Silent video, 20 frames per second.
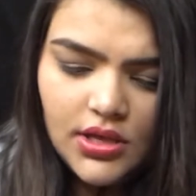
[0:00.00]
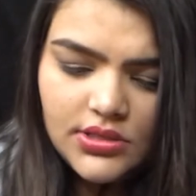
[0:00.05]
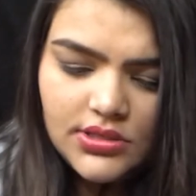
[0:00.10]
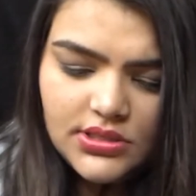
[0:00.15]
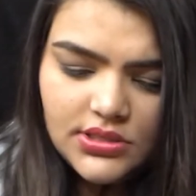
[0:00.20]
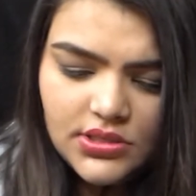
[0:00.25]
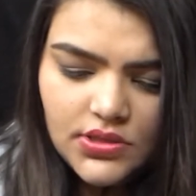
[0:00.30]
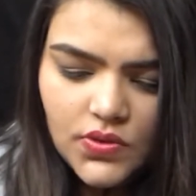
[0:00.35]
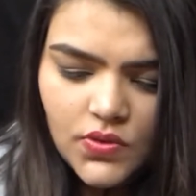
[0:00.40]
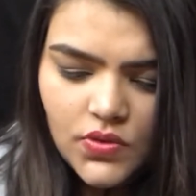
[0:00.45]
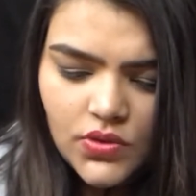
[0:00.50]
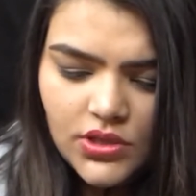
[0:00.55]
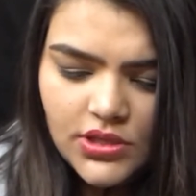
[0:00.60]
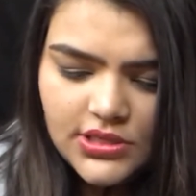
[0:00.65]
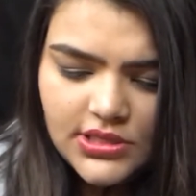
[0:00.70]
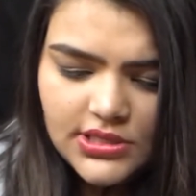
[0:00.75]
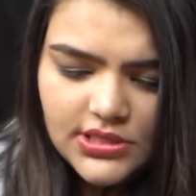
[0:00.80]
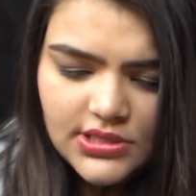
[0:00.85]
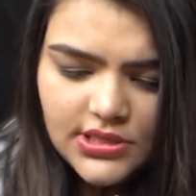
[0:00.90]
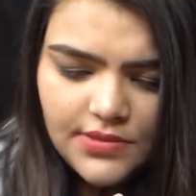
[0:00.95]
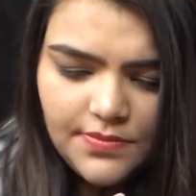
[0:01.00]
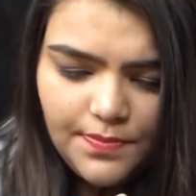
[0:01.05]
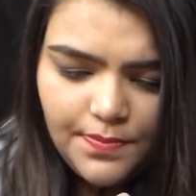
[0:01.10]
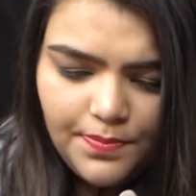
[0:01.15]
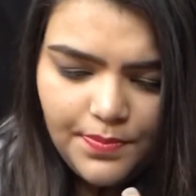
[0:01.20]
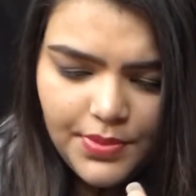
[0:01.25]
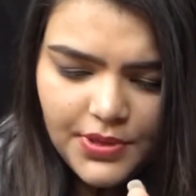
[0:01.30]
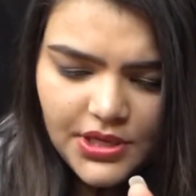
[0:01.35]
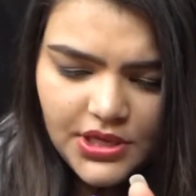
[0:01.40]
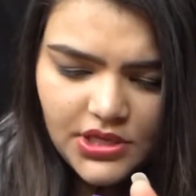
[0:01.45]
So this is in
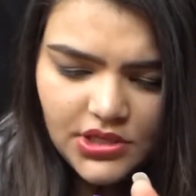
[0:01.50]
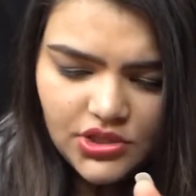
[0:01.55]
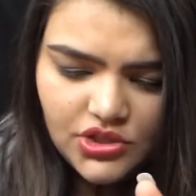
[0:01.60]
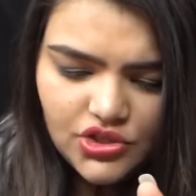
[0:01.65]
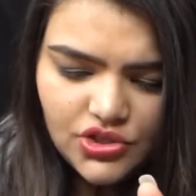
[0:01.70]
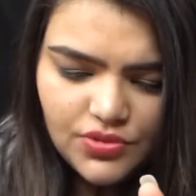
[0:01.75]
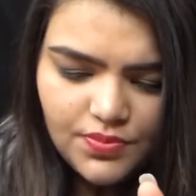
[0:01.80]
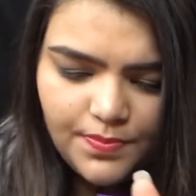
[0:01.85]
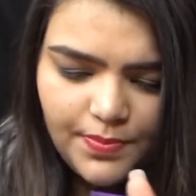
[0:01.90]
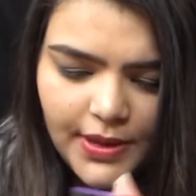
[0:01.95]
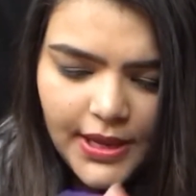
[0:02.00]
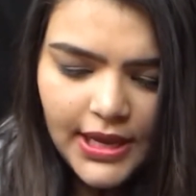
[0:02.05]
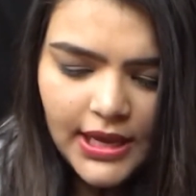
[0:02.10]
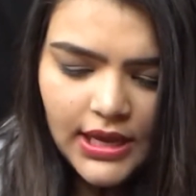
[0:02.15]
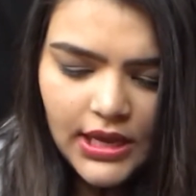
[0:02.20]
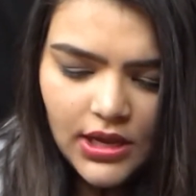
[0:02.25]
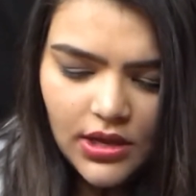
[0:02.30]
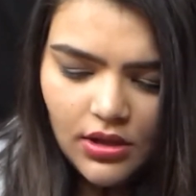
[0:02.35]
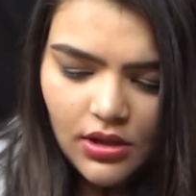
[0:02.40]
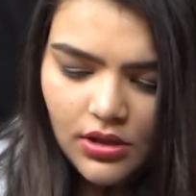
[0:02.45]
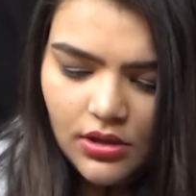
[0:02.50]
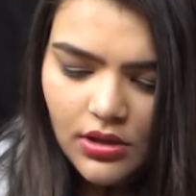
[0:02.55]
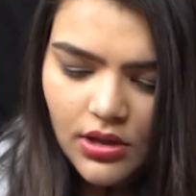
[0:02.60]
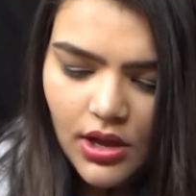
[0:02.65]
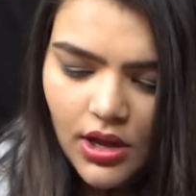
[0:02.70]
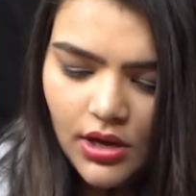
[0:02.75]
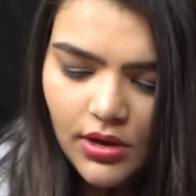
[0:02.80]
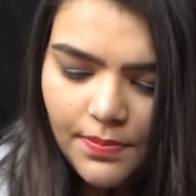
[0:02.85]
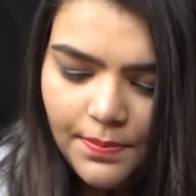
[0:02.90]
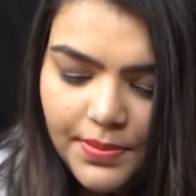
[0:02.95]
peach pink
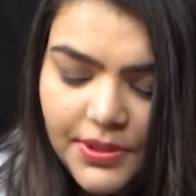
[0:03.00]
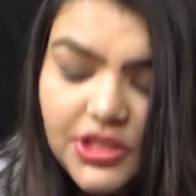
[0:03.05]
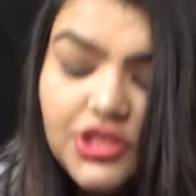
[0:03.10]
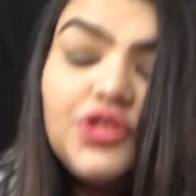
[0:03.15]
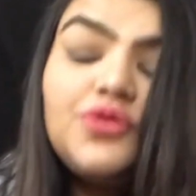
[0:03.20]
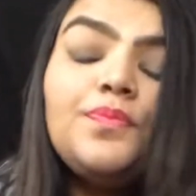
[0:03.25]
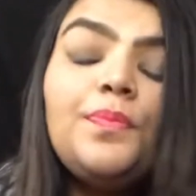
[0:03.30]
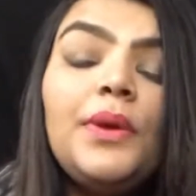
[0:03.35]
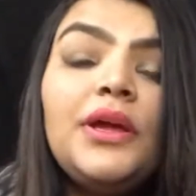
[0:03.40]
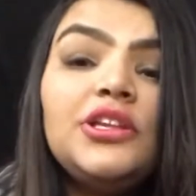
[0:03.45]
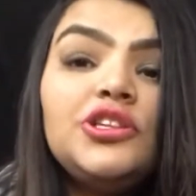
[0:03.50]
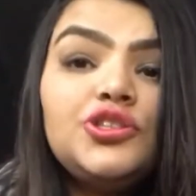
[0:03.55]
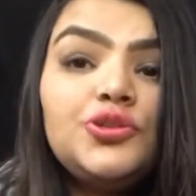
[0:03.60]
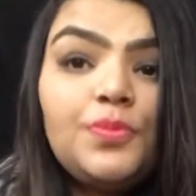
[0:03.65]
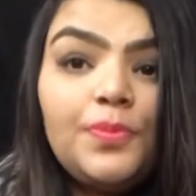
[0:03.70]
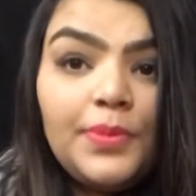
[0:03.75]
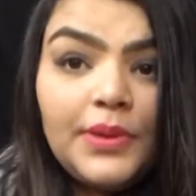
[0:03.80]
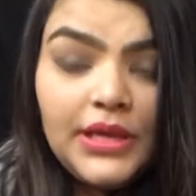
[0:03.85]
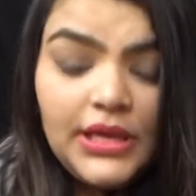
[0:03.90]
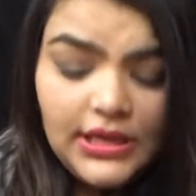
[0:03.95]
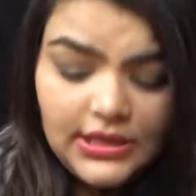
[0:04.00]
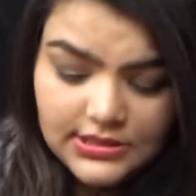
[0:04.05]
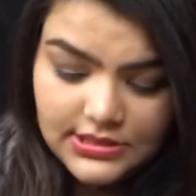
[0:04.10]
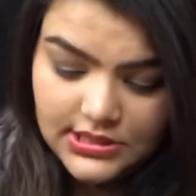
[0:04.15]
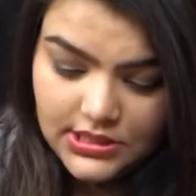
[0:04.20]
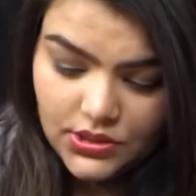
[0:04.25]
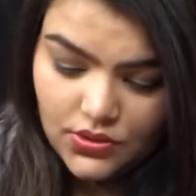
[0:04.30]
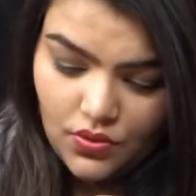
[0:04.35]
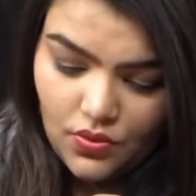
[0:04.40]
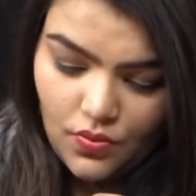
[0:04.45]
color, pinch peak
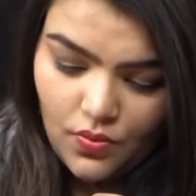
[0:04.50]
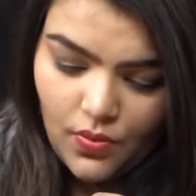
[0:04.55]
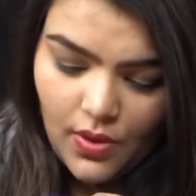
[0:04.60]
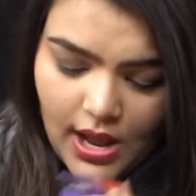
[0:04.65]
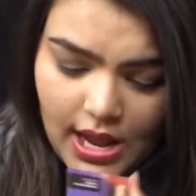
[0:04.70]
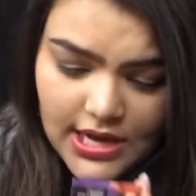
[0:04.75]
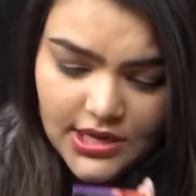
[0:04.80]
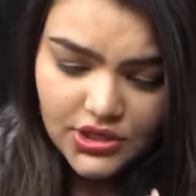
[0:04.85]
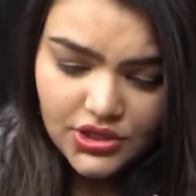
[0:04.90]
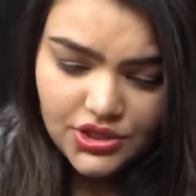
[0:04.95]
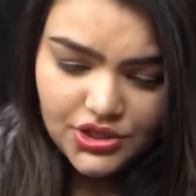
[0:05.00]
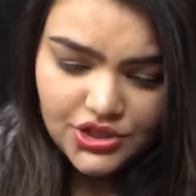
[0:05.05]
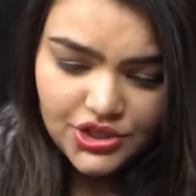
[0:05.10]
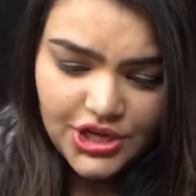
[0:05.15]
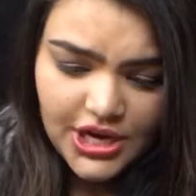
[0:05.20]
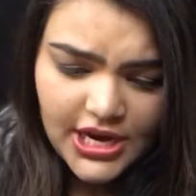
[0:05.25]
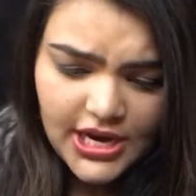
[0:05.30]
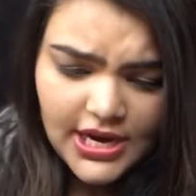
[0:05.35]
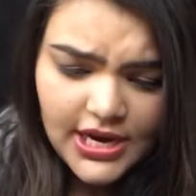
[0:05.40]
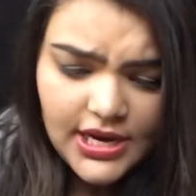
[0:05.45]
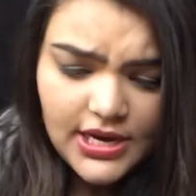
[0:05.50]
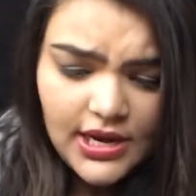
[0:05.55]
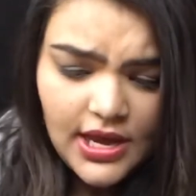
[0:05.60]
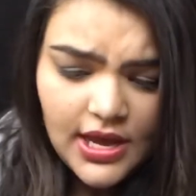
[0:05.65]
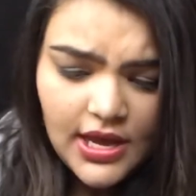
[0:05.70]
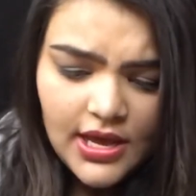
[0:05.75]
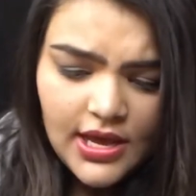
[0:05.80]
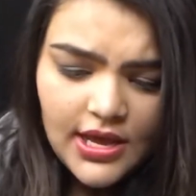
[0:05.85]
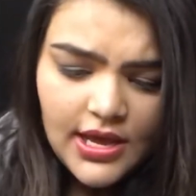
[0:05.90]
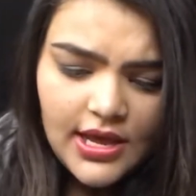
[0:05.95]
01 shade,
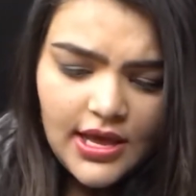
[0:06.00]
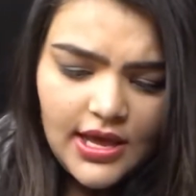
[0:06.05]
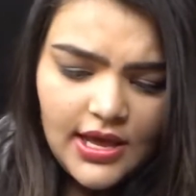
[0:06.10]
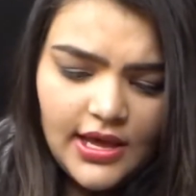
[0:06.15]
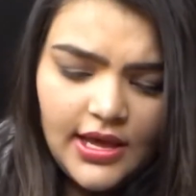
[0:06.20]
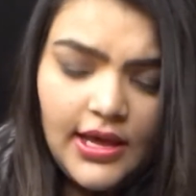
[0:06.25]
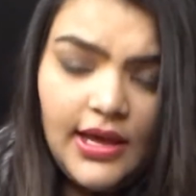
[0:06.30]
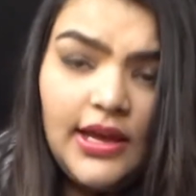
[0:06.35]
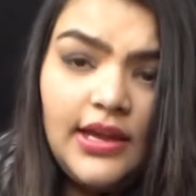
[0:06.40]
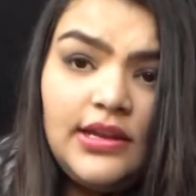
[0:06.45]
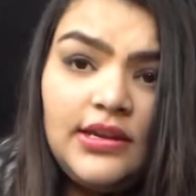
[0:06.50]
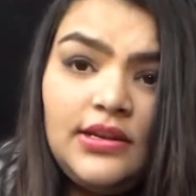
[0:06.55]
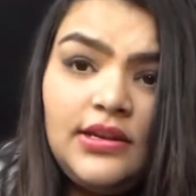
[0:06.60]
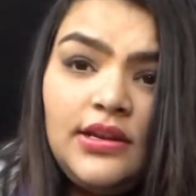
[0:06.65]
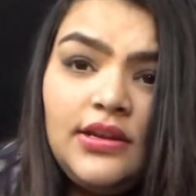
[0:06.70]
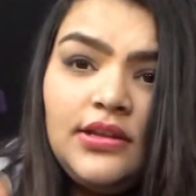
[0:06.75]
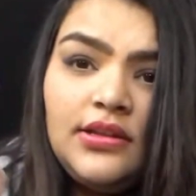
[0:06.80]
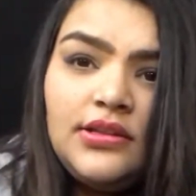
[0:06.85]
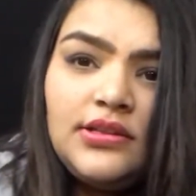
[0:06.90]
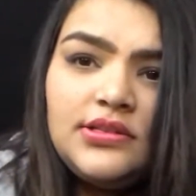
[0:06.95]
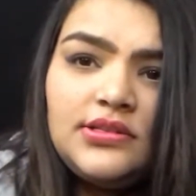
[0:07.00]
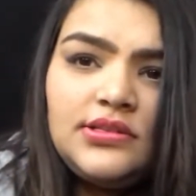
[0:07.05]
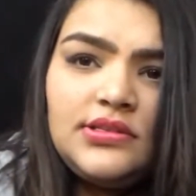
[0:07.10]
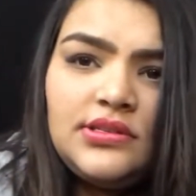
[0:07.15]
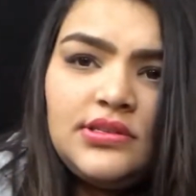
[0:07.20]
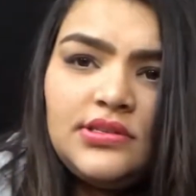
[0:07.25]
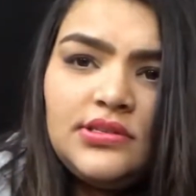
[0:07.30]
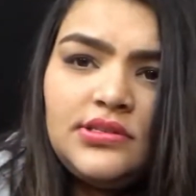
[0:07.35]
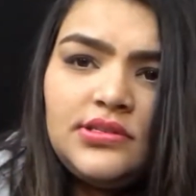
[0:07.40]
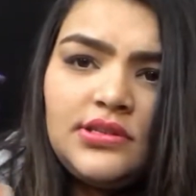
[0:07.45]
and
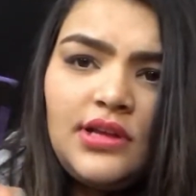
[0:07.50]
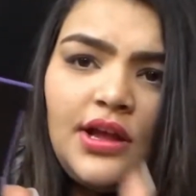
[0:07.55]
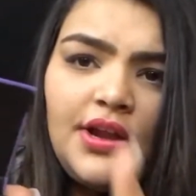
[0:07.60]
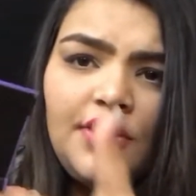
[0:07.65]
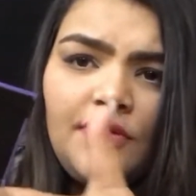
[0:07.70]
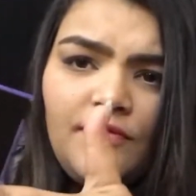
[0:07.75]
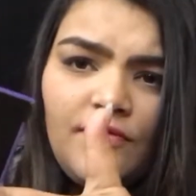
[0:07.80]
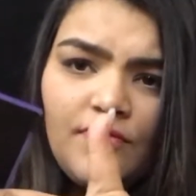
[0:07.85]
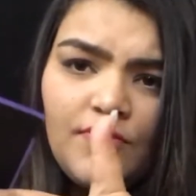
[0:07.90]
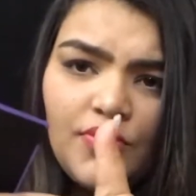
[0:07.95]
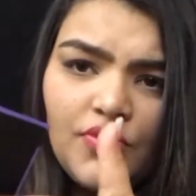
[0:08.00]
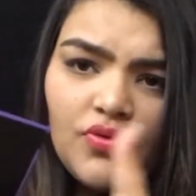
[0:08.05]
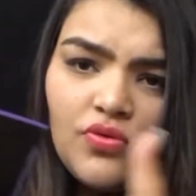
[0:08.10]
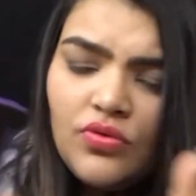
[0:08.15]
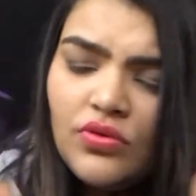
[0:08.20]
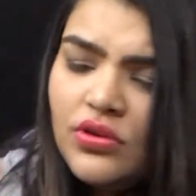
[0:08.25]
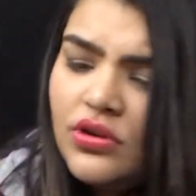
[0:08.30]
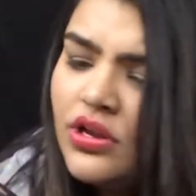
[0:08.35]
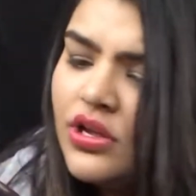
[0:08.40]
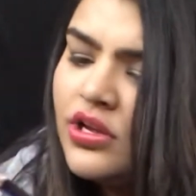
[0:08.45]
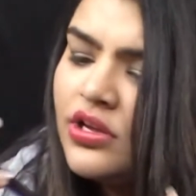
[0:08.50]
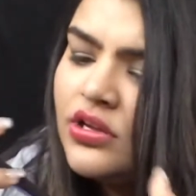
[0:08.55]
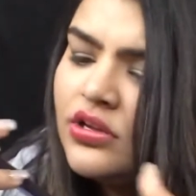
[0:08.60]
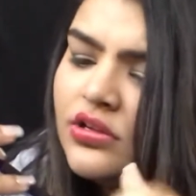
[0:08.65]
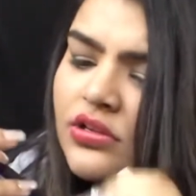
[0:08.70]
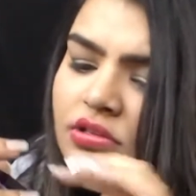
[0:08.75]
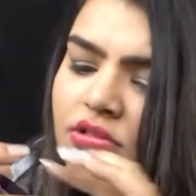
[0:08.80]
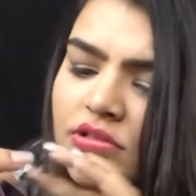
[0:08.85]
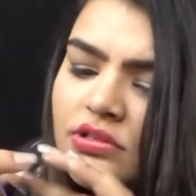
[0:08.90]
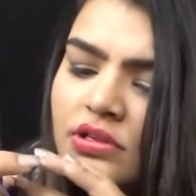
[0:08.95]
this is kind of broken, I
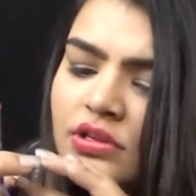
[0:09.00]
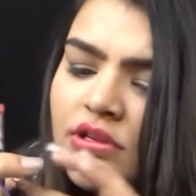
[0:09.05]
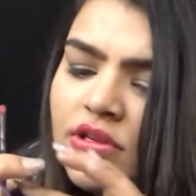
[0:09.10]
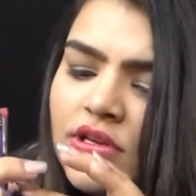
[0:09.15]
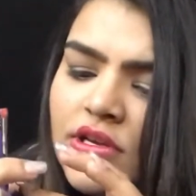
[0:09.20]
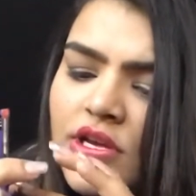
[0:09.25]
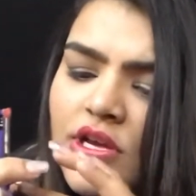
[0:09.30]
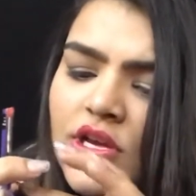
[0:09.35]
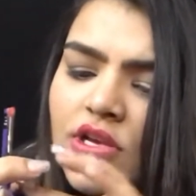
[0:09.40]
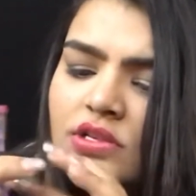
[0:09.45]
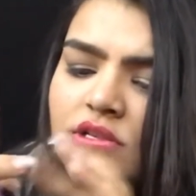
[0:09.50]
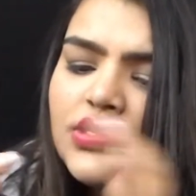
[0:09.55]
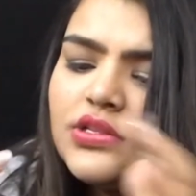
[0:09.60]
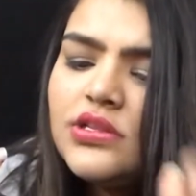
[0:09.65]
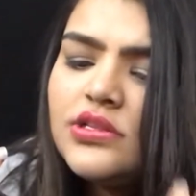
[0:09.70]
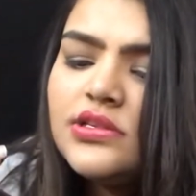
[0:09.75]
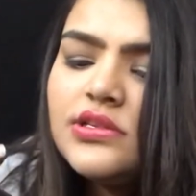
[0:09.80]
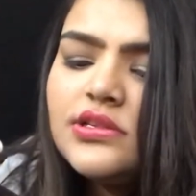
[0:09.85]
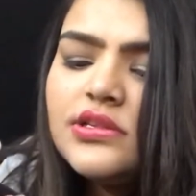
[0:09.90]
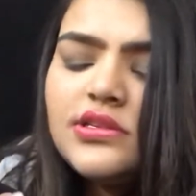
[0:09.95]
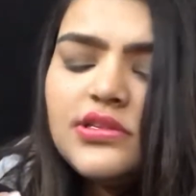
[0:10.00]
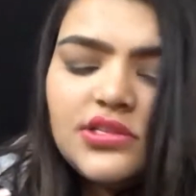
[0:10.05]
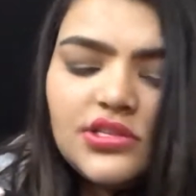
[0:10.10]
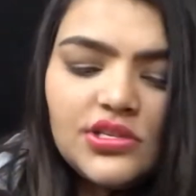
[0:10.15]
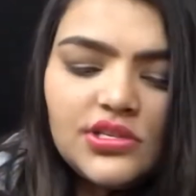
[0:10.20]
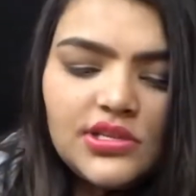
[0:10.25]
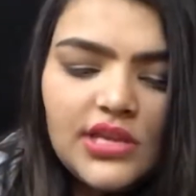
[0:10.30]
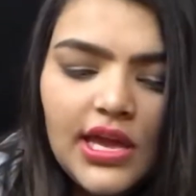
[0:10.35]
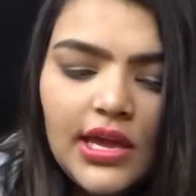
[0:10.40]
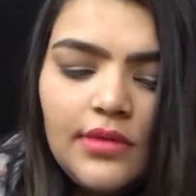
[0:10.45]
guess. So this is the
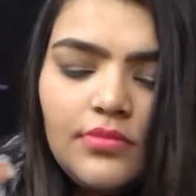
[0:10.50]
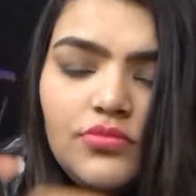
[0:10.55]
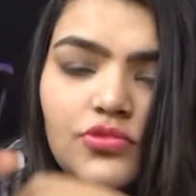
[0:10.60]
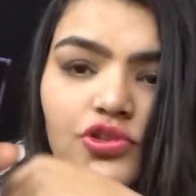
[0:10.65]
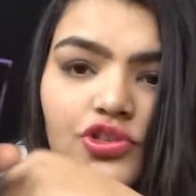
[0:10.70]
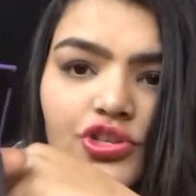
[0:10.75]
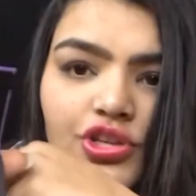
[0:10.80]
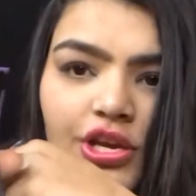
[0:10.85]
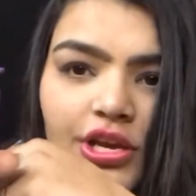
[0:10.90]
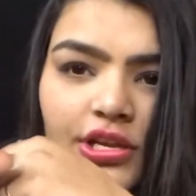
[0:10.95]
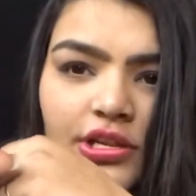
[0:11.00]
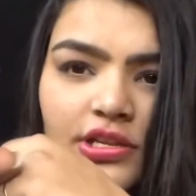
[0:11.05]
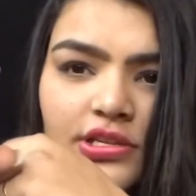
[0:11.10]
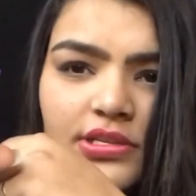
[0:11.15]
same shade.